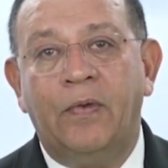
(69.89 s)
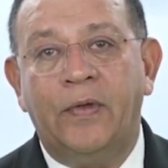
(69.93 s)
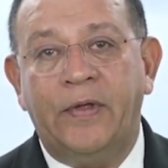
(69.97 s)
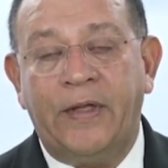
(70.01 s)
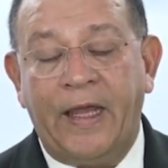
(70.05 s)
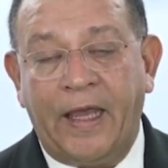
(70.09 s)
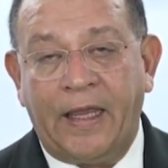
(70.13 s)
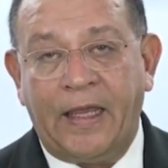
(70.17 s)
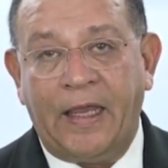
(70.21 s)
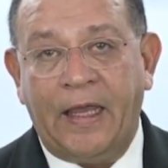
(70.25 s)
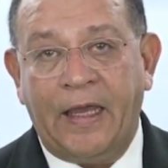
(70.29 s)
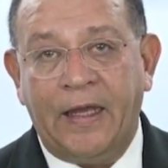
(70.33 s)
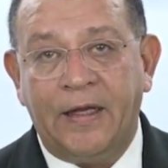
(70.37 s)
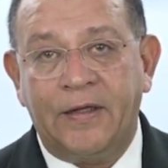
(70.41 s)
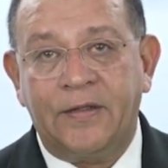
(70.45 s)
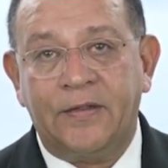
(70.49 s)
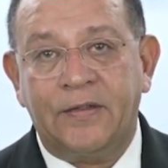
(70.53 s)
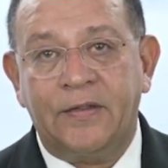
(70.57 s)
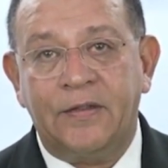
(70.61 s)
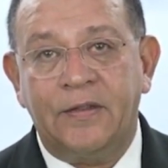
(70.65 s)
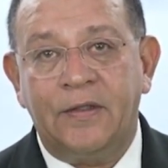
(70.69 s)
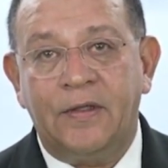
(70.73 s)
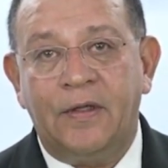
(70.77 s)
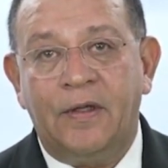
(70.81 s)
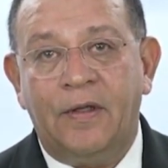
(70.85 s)

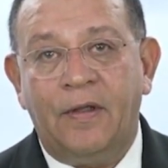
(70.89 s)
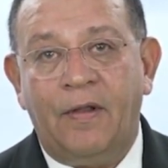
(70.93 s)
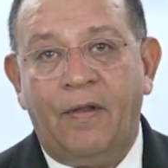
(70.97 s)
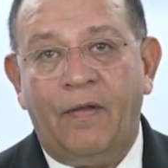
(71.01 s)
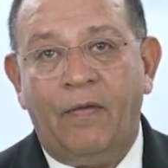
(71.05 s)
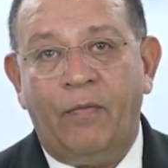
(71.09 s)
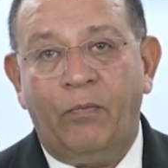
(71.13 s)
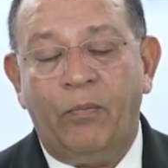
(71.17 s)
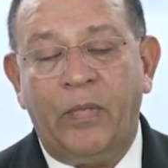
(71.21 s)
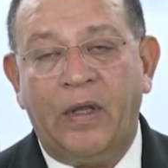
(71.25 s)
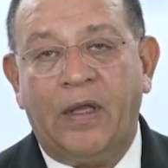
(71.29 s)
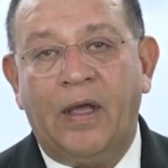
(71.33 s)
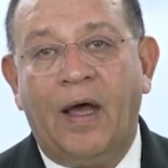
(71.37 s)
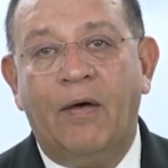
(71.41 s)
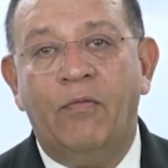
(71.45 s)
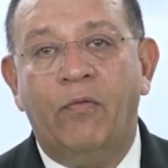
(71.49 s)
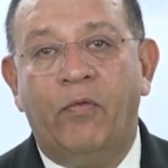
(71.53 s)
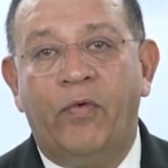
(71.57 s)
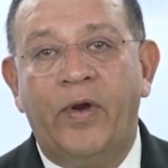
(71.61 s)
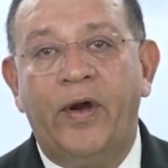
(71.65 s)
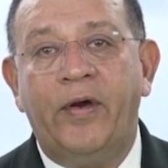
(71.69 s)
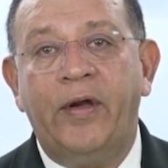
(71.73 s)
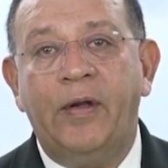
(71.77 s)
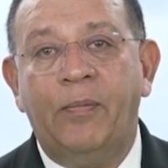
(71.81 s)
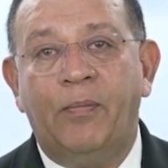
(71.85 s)
decades become
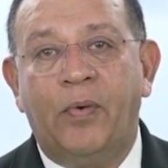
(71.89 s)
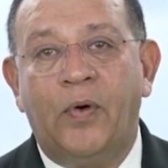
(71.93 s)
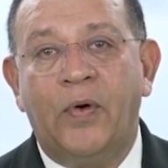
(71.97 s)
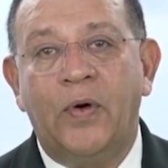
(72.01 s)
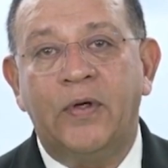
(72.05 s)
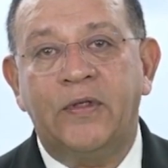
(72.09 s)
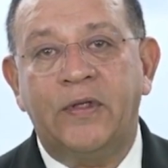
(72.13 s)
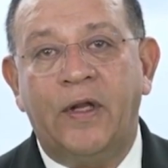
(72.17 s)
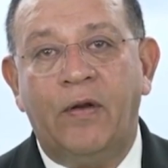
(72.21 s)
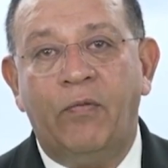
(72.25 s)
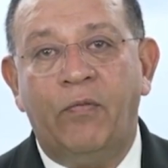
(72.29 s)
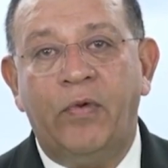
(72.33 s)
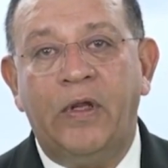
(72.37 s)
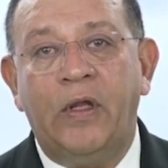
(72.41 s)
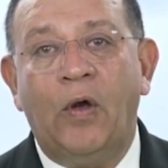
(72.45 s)
very important.